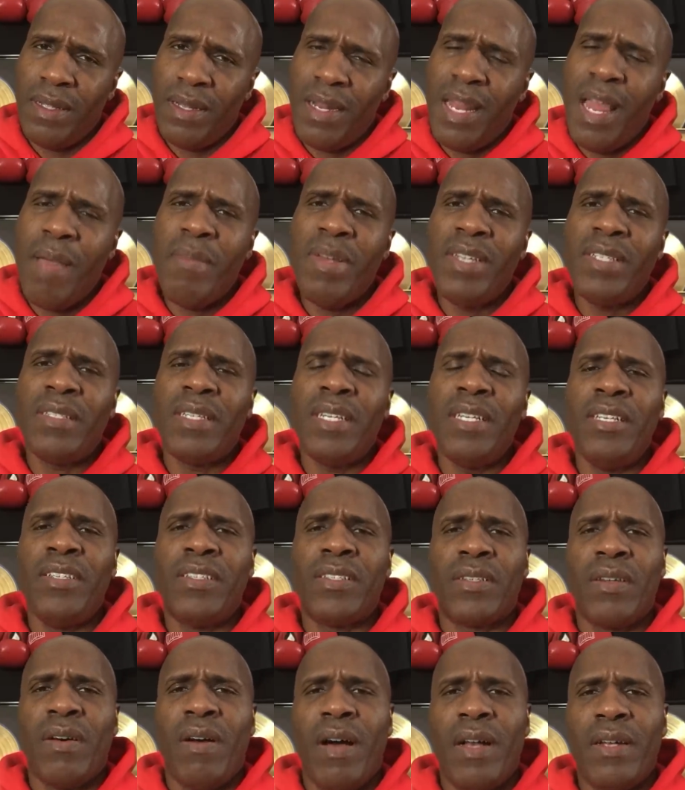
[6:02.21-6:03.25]
Let me see you
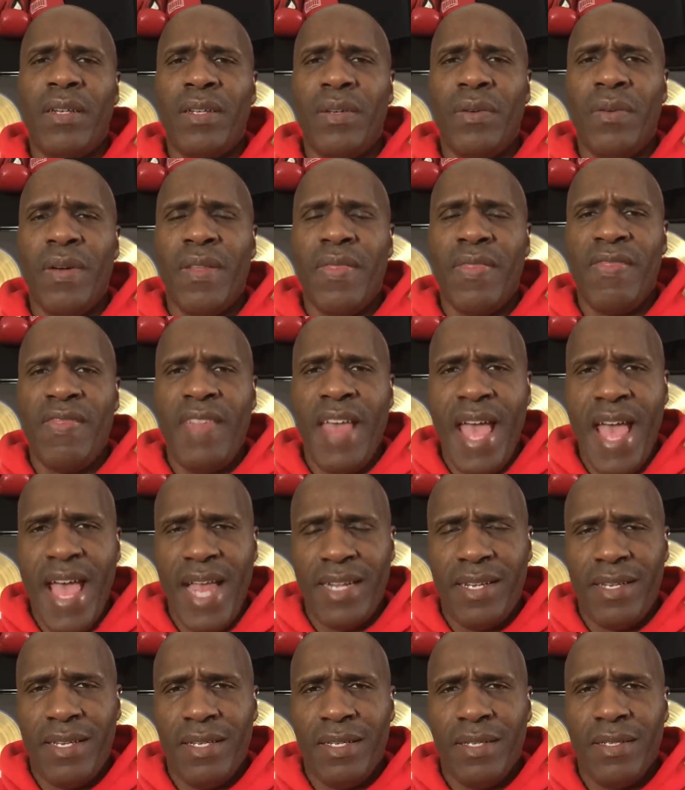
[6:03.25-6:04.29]
start doing
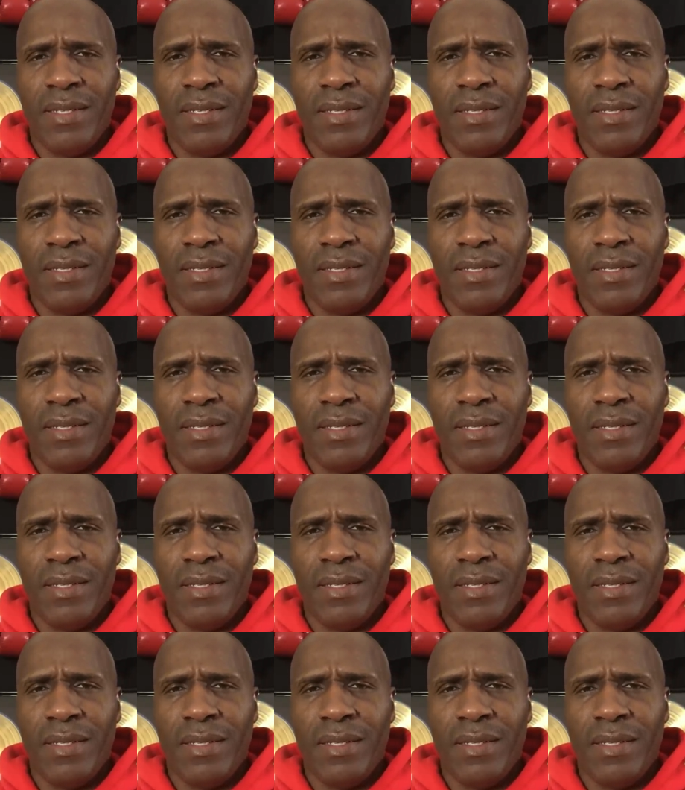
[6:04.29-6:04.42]
that,